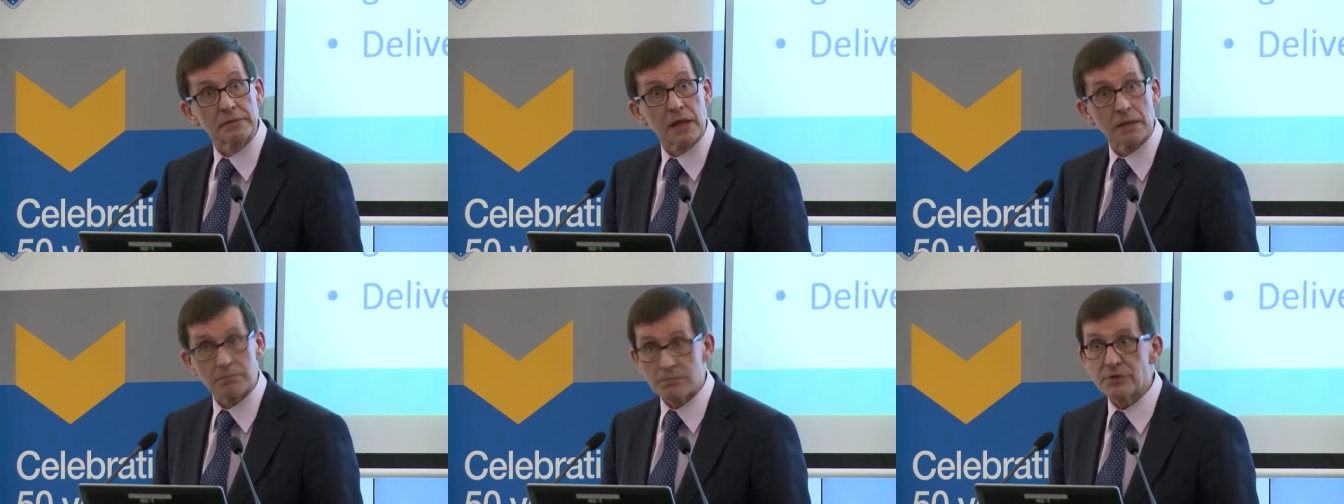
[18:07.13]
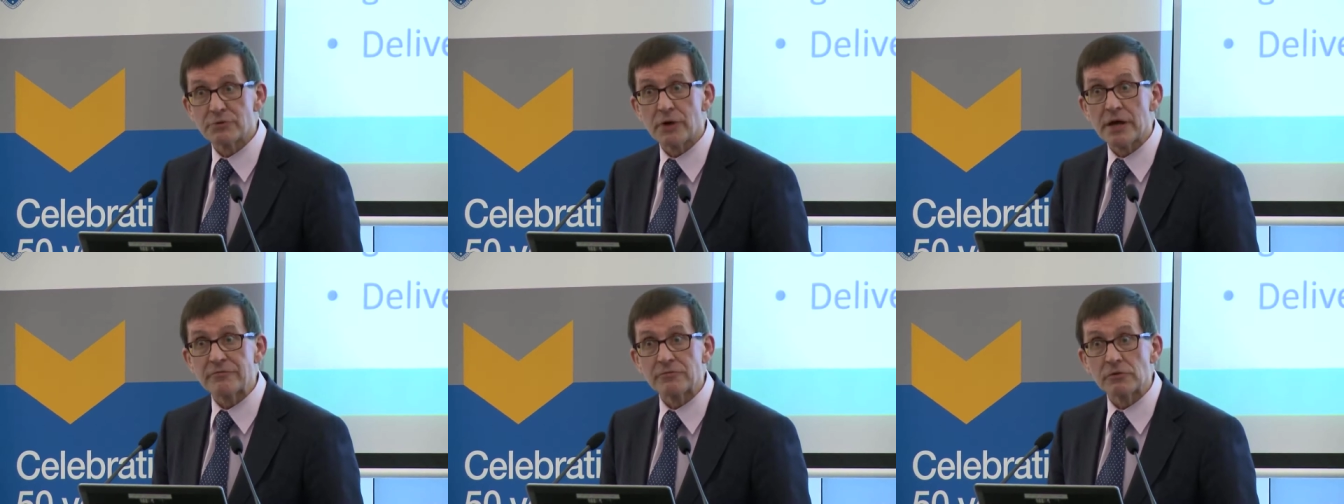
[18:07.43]
and be
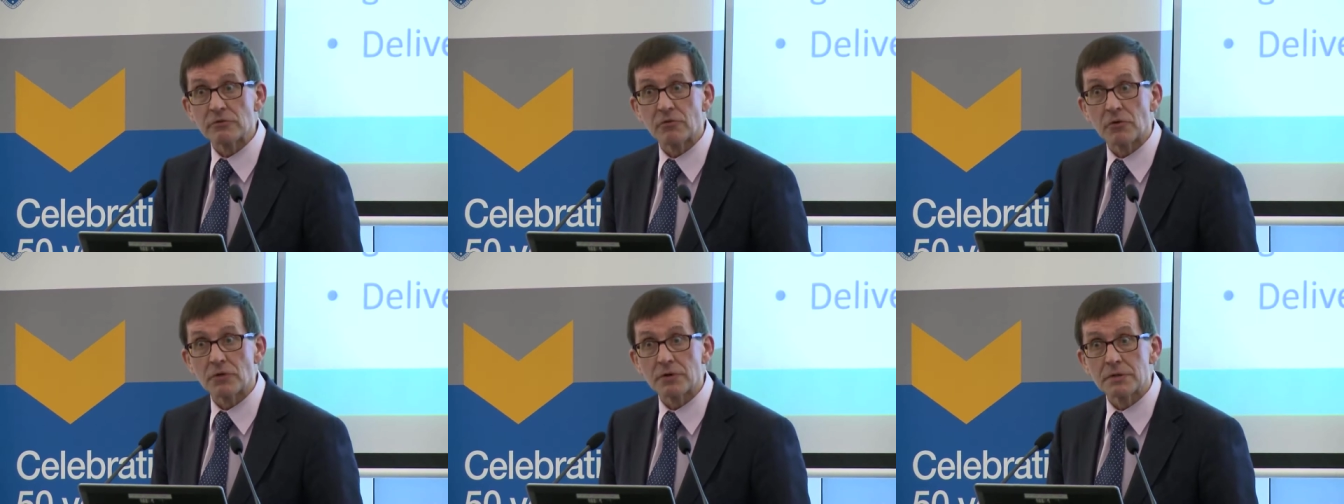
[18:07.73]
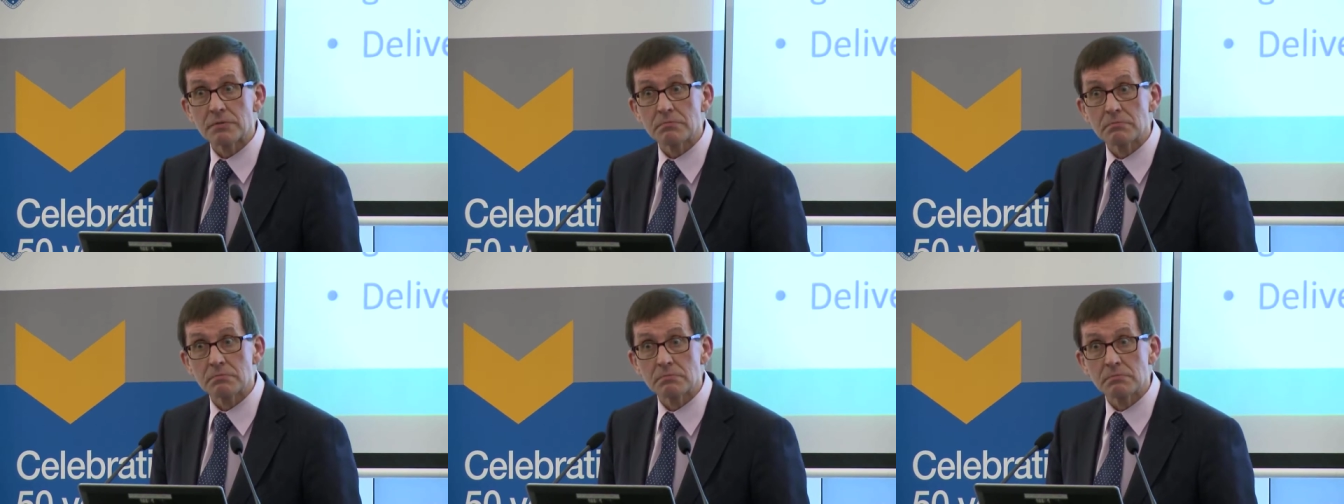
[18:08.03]
grateful for it.
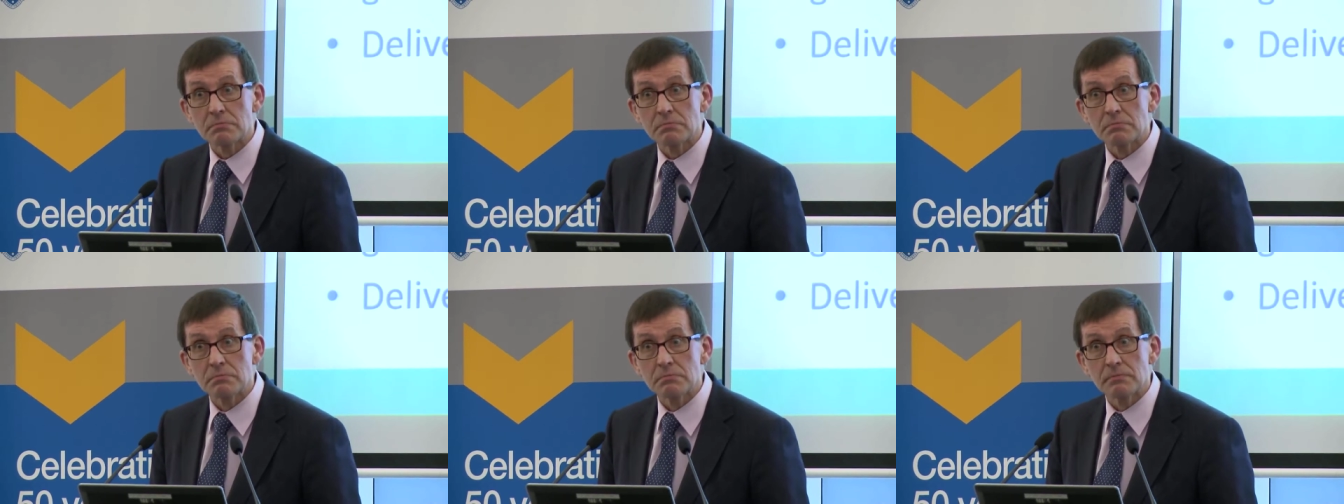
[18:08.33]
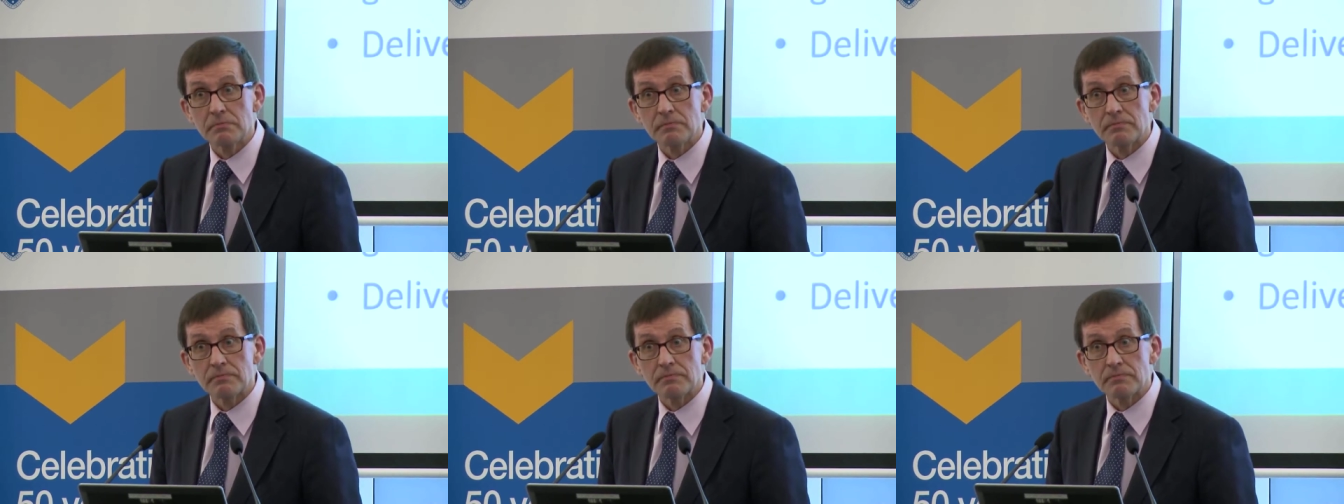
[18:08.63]

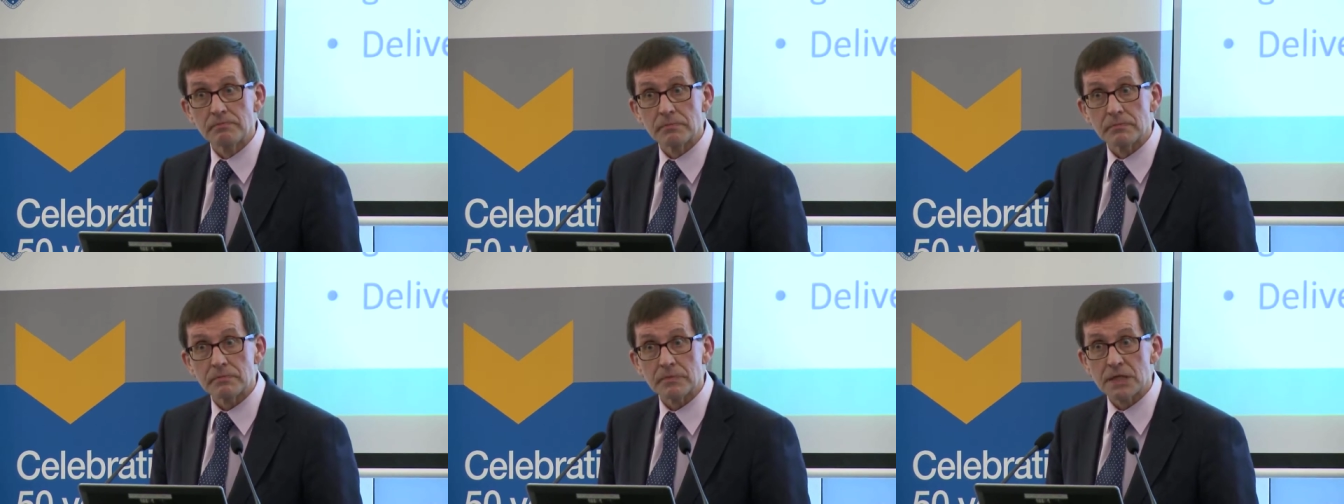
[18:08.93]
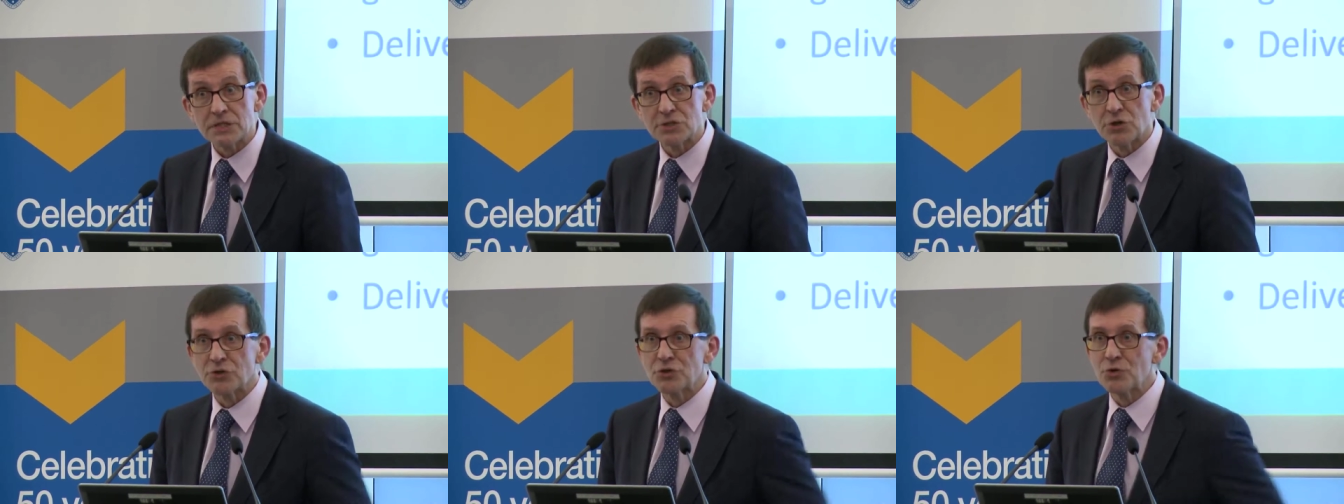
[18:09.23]

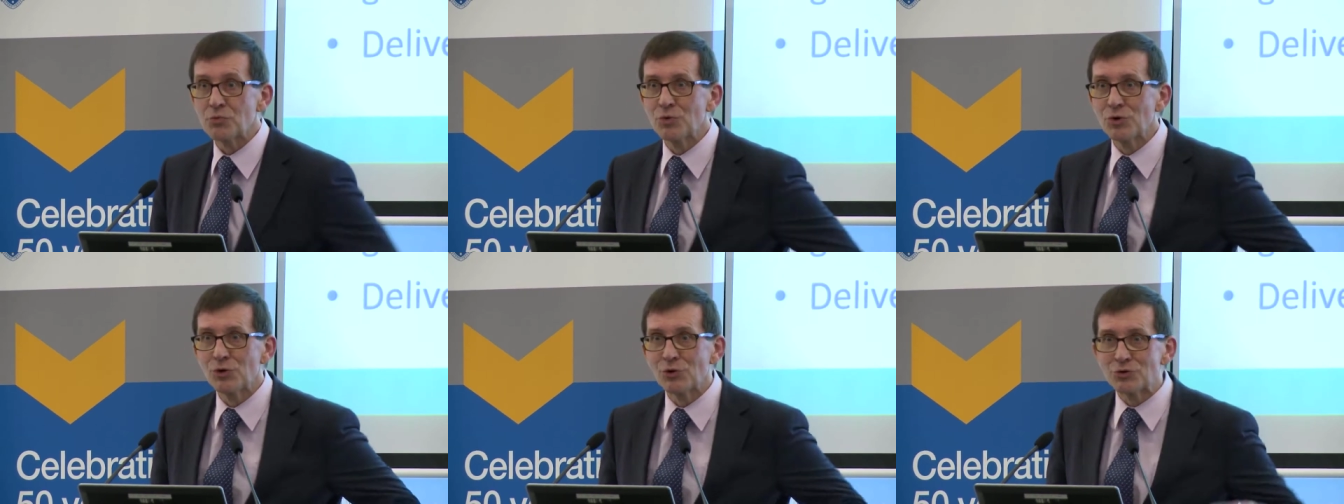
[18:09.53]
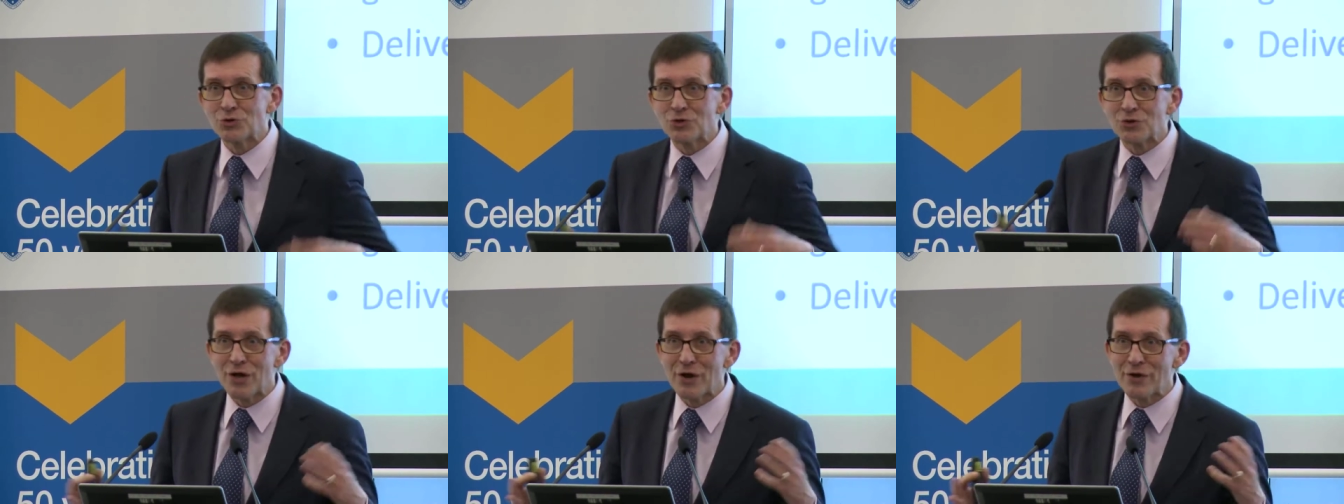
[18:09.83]
That's not the
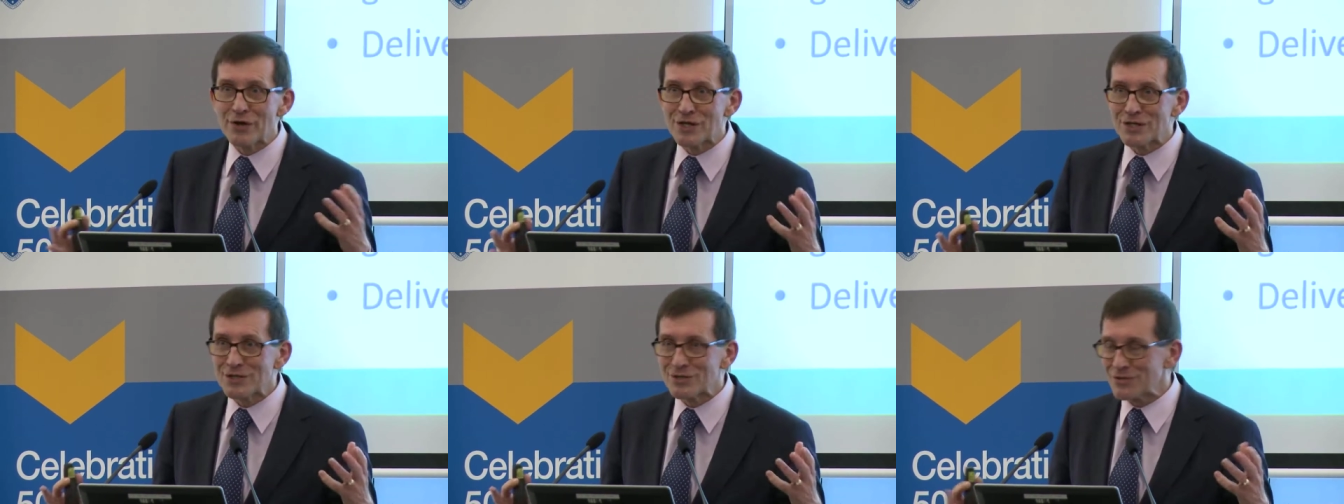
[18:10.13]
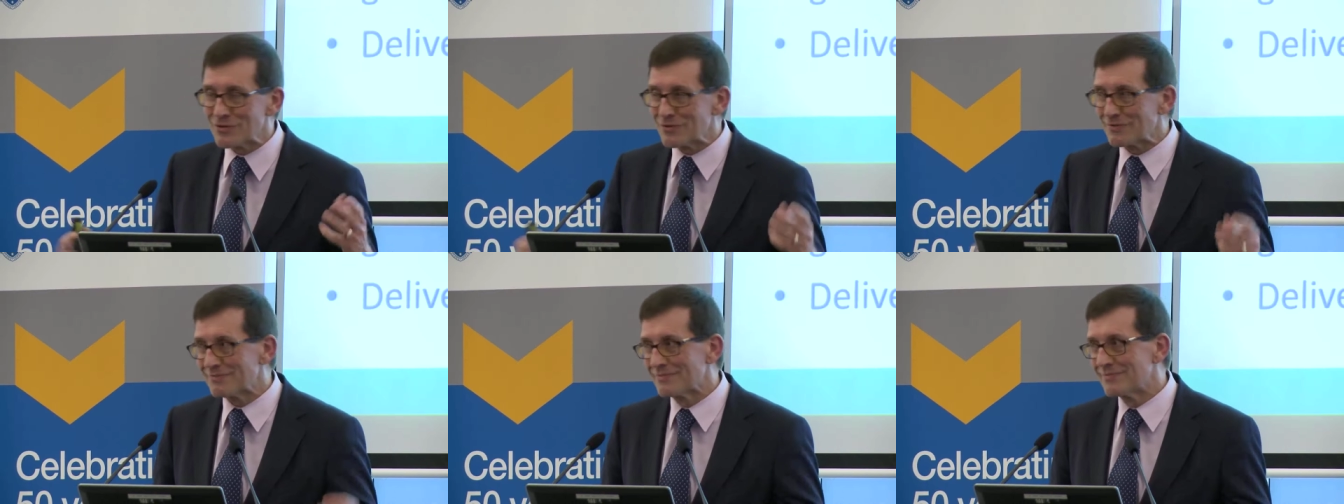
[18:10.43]
world you're going
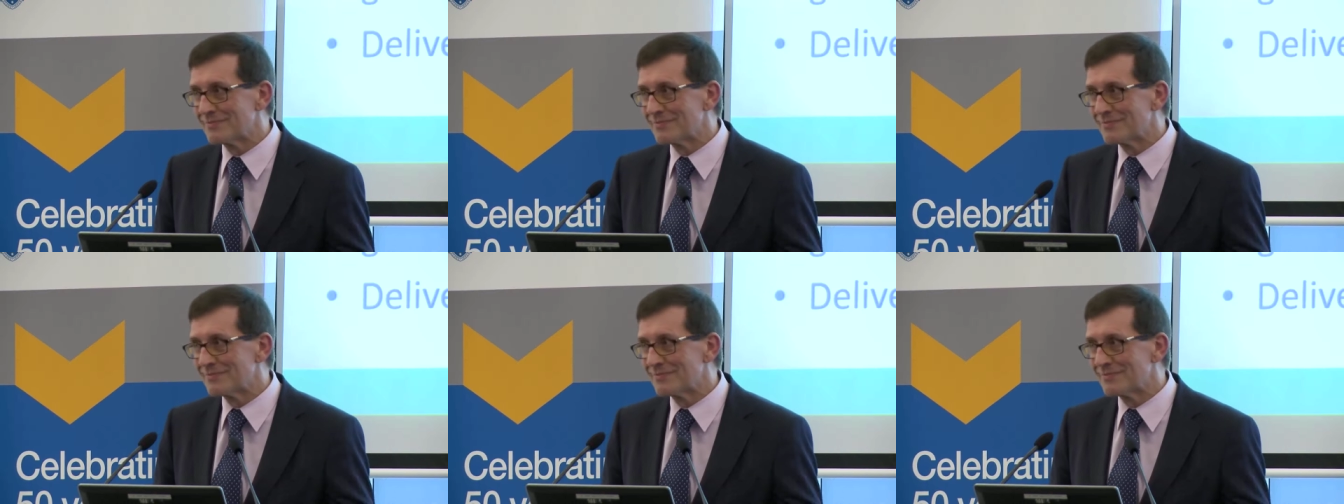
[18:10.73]
into.